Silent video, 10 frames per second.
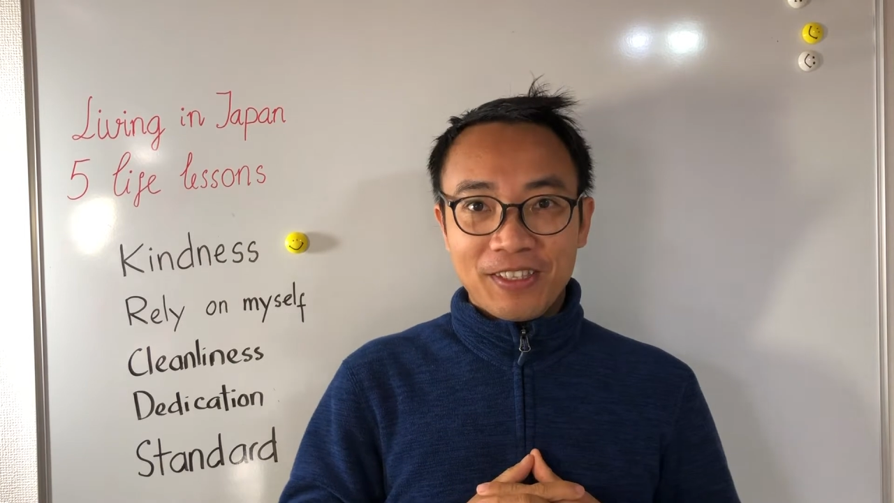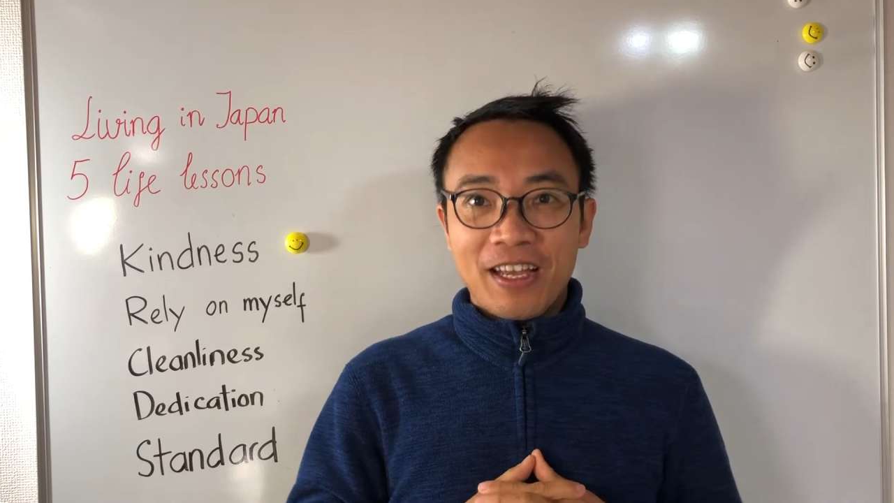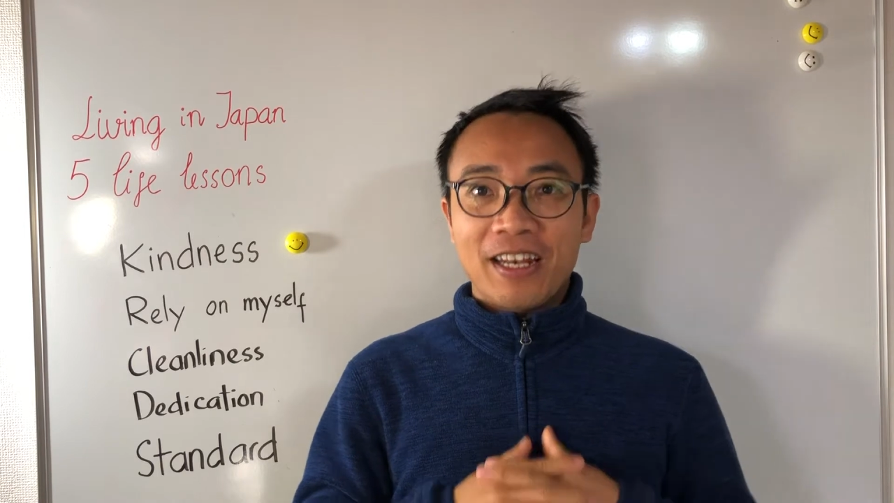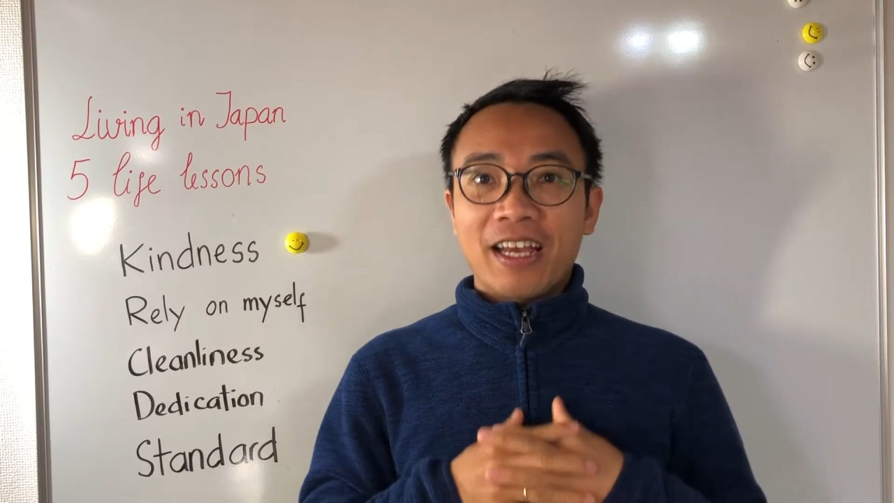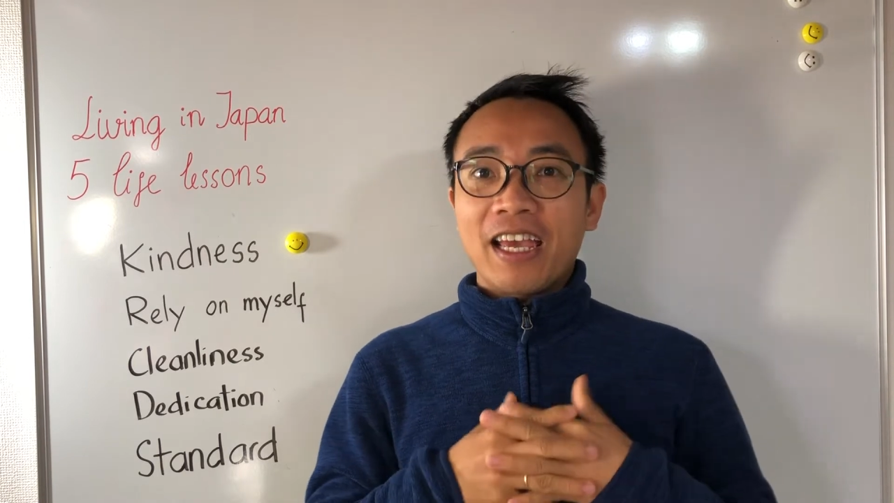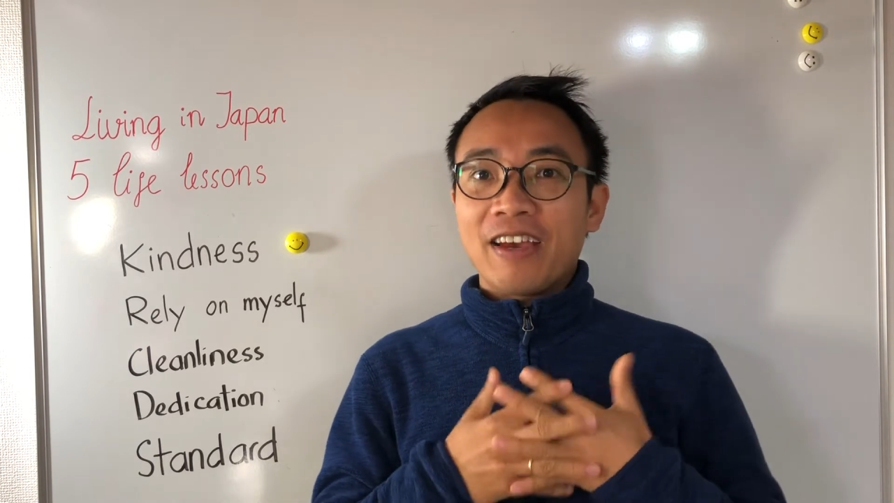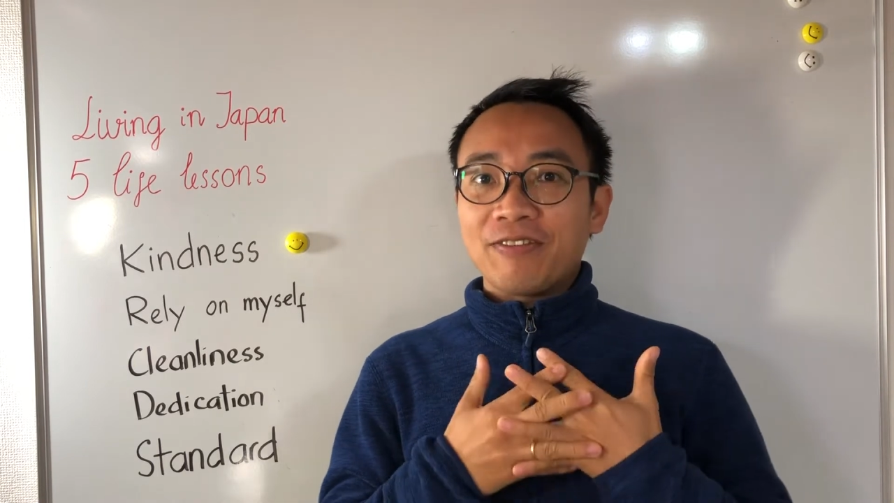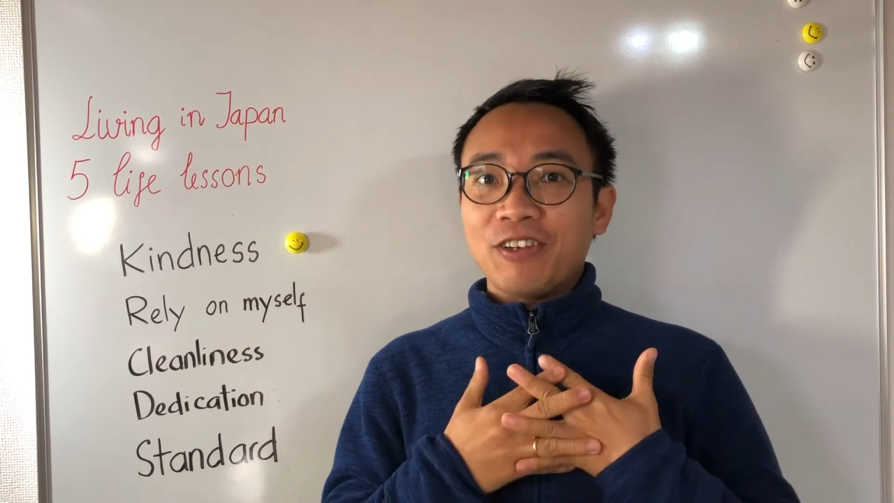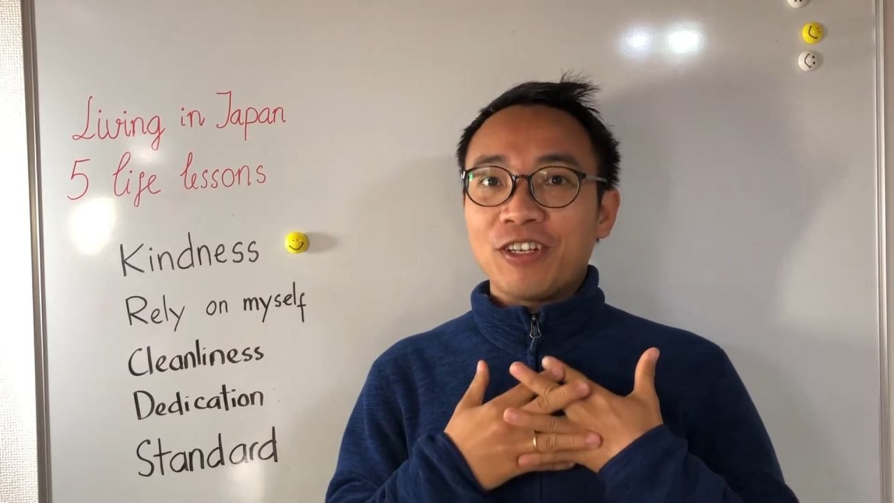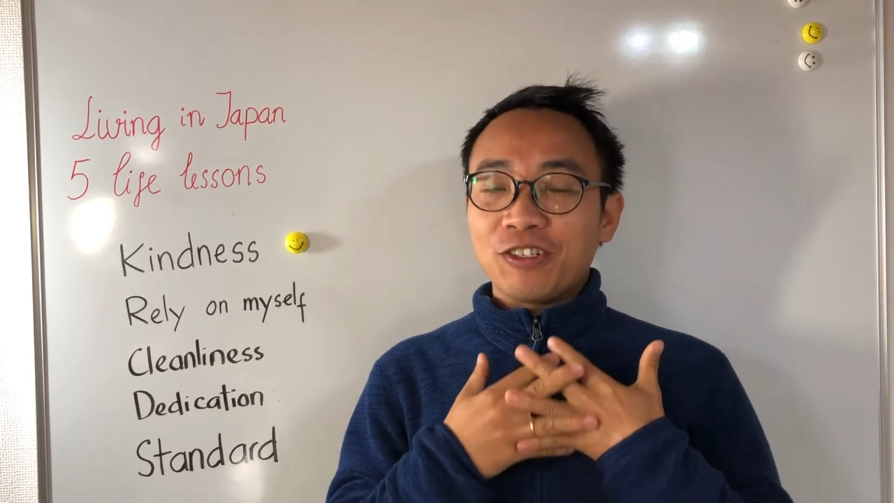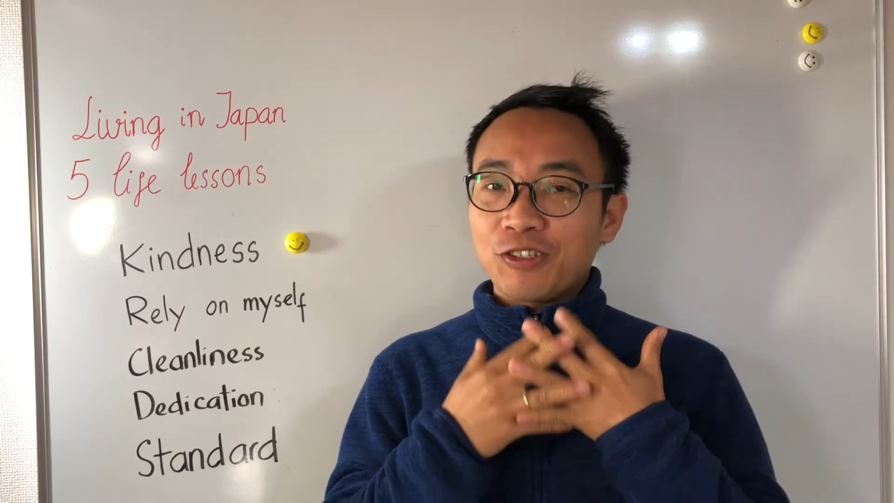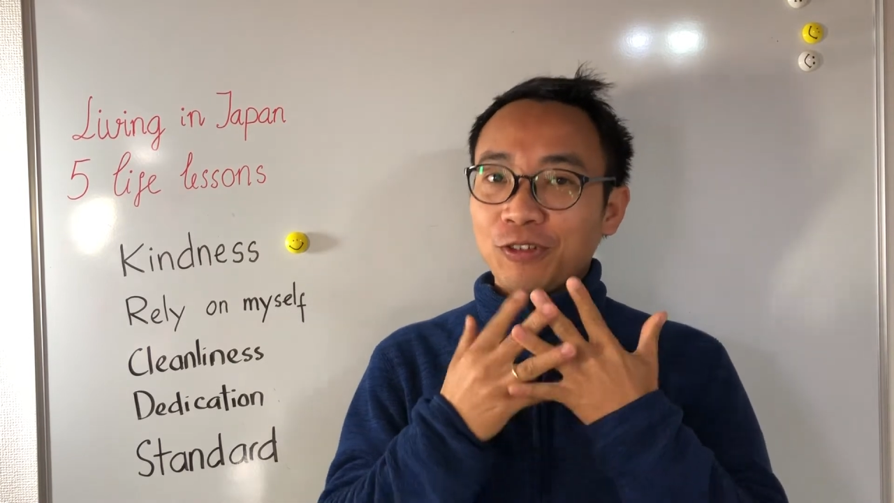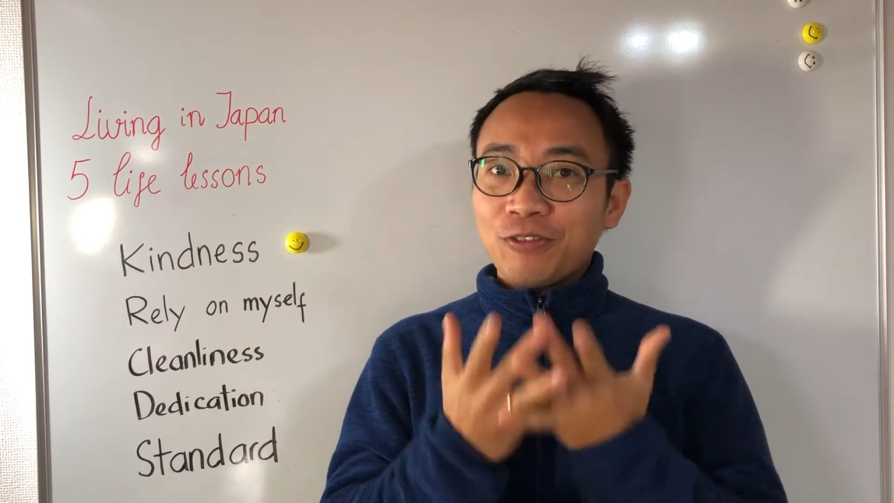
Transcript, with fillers: that I have learned so